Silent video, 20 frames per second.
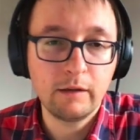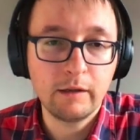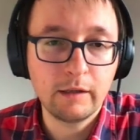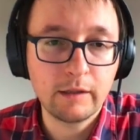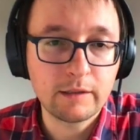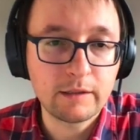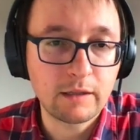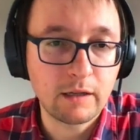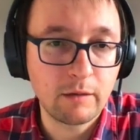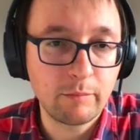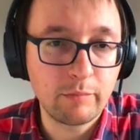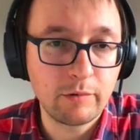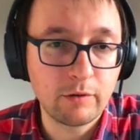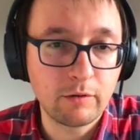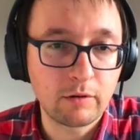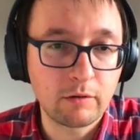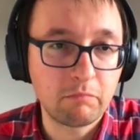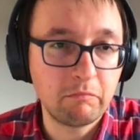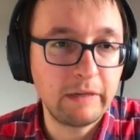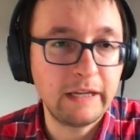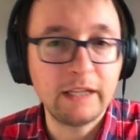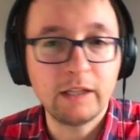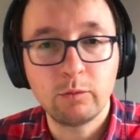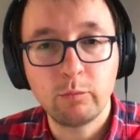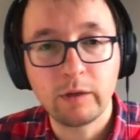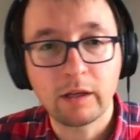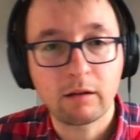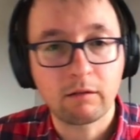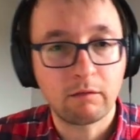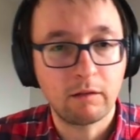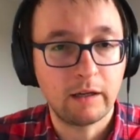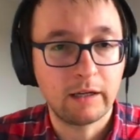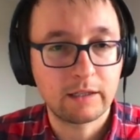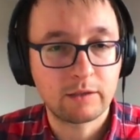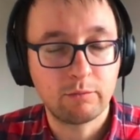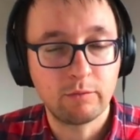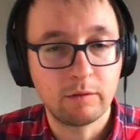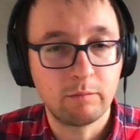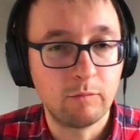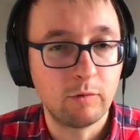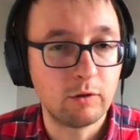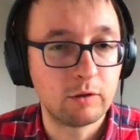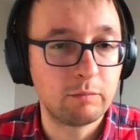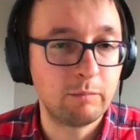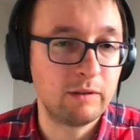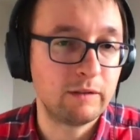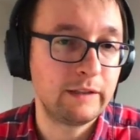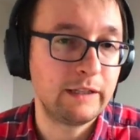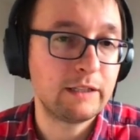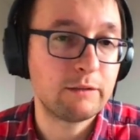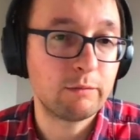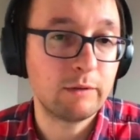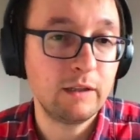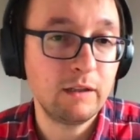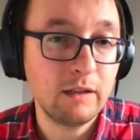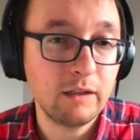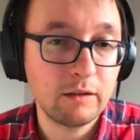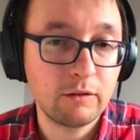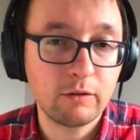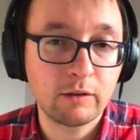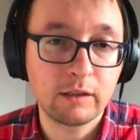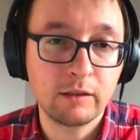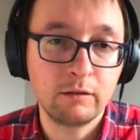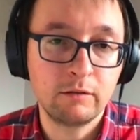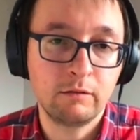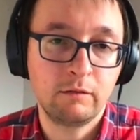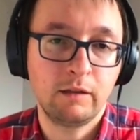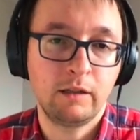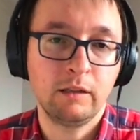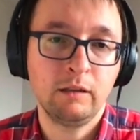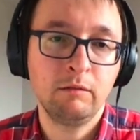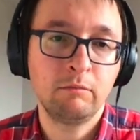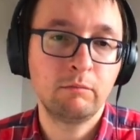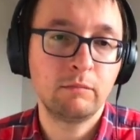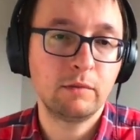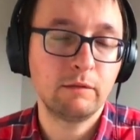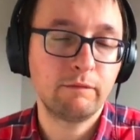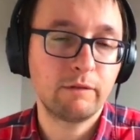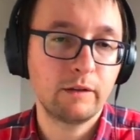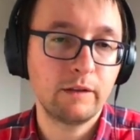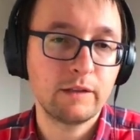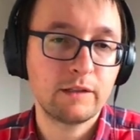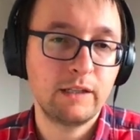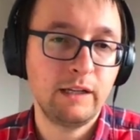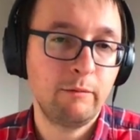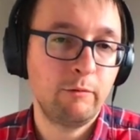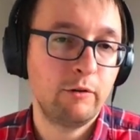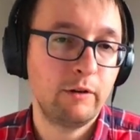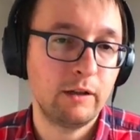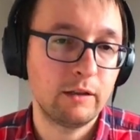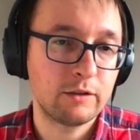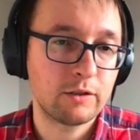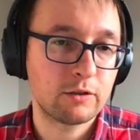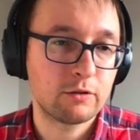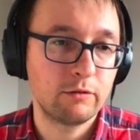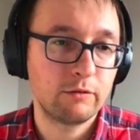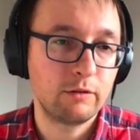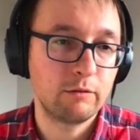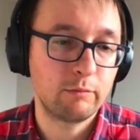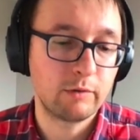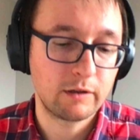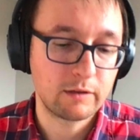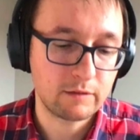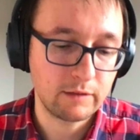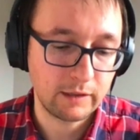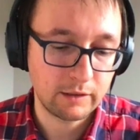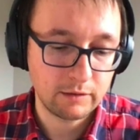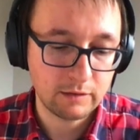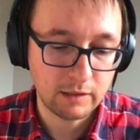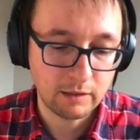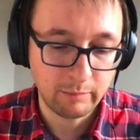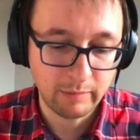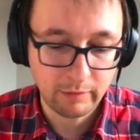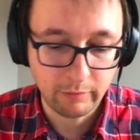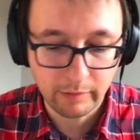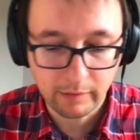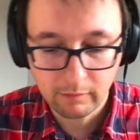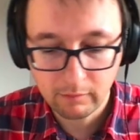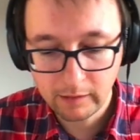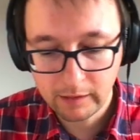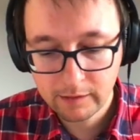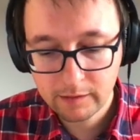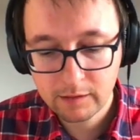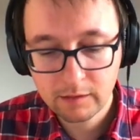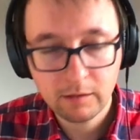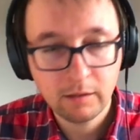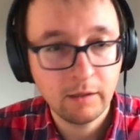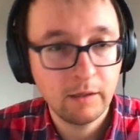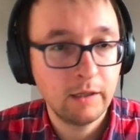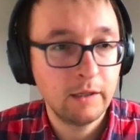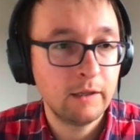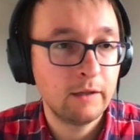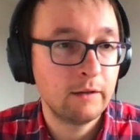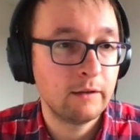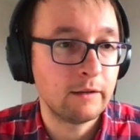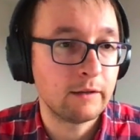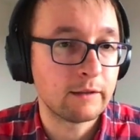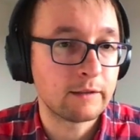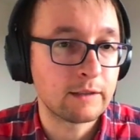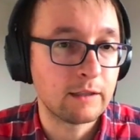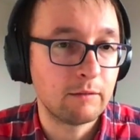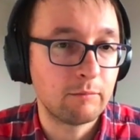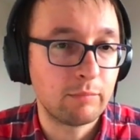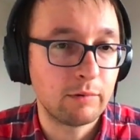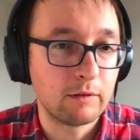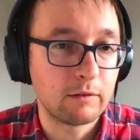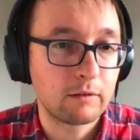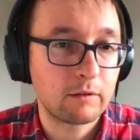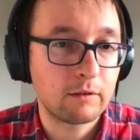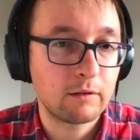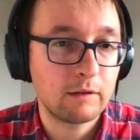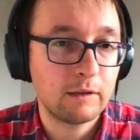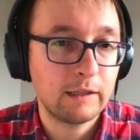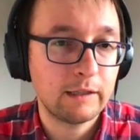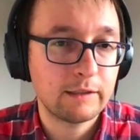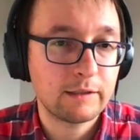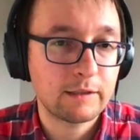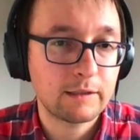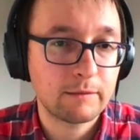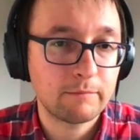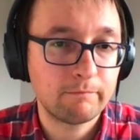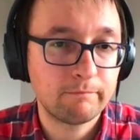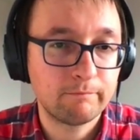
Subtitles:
set up your 8-week class with multiple dates within it, you can do that. But for this demo, I'll just show you what it's like to set up a quick class, example class,